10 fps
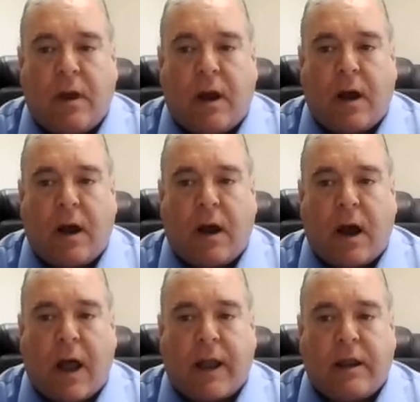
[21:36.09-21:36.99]

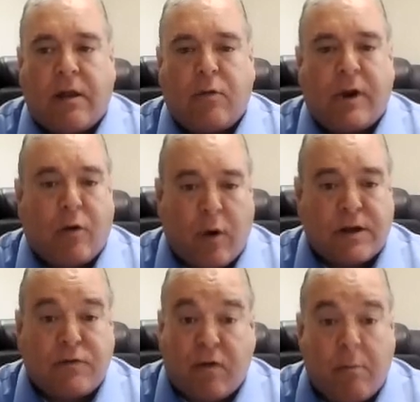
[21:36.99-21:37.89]
I can
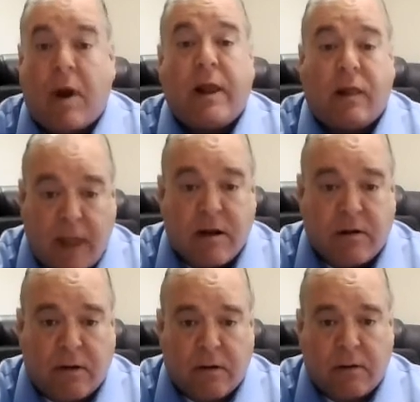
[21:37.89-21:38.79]
request from my
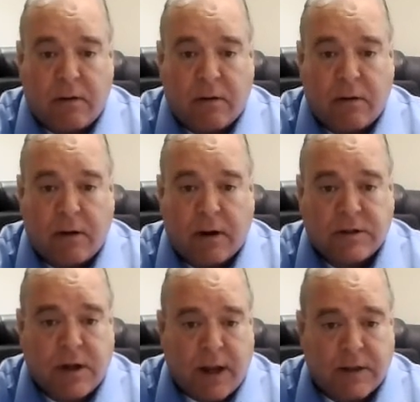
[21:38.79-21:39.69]
lender,
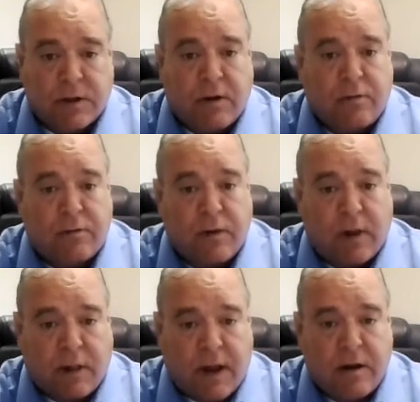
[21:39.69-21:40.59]
because it has to go through the
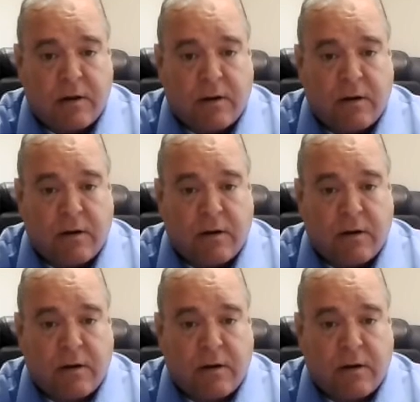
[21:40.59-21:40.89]
lender,